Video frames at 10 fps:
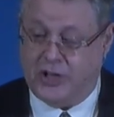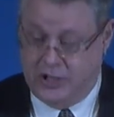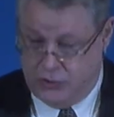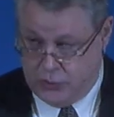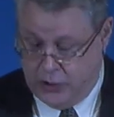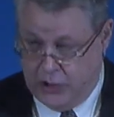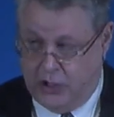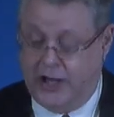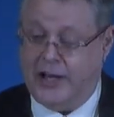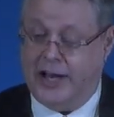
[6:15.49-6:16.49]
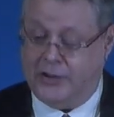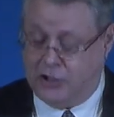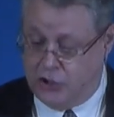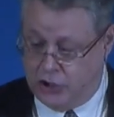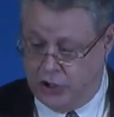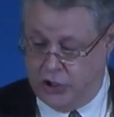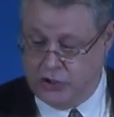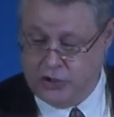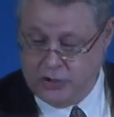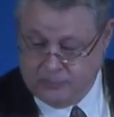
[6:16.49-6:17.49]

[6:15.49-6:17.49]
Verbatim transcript: Israel and not the church.